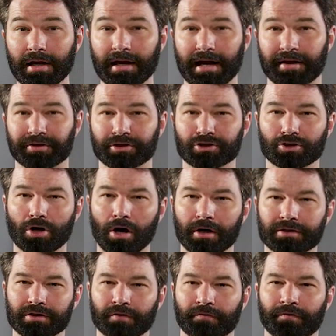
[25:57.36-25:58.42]
At the
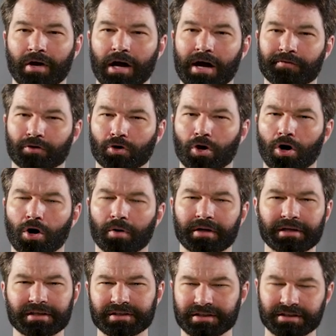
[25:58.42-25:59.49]
start, the five are all
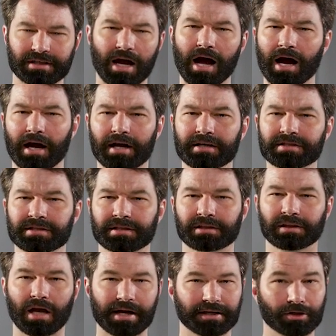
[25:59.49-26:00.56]
inside the
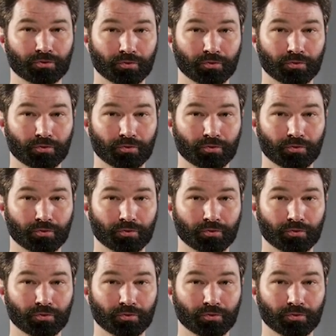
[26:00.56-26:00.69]
lighted